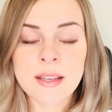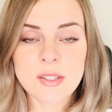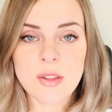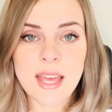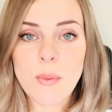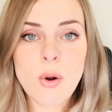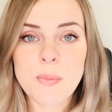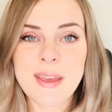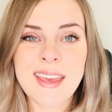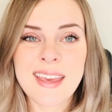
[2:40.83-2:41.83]
So they
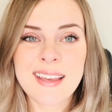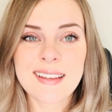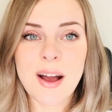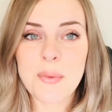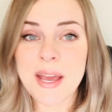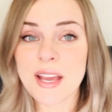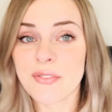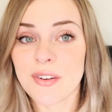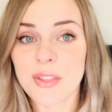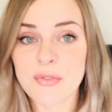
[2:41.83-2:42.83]
won't be awake
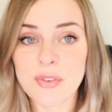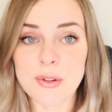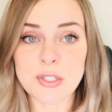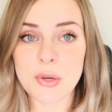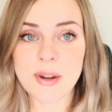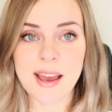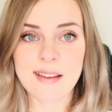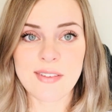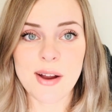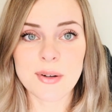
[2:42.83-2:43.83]
for the full
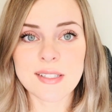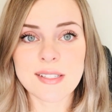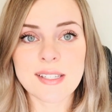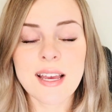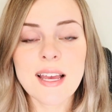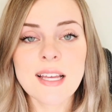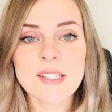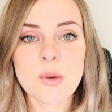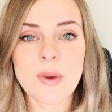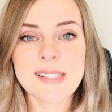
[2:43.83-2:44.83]
2.5 hours.
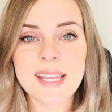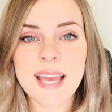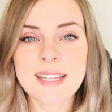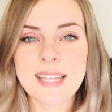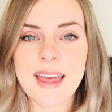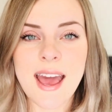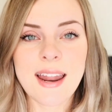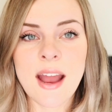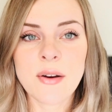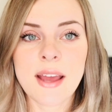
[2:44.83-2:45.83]
So once they get to that
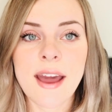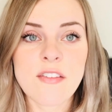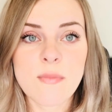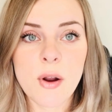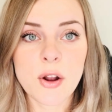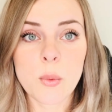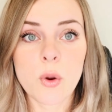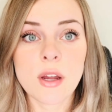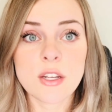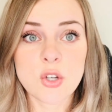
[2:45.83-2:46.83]
hour-and-a-half mark, we're
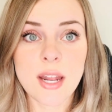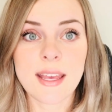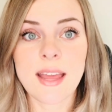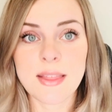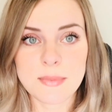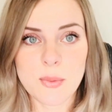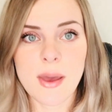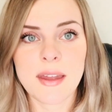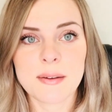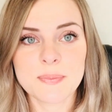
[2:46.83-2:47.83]
going to try to get them to
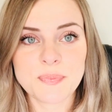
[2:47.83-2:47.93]
bed.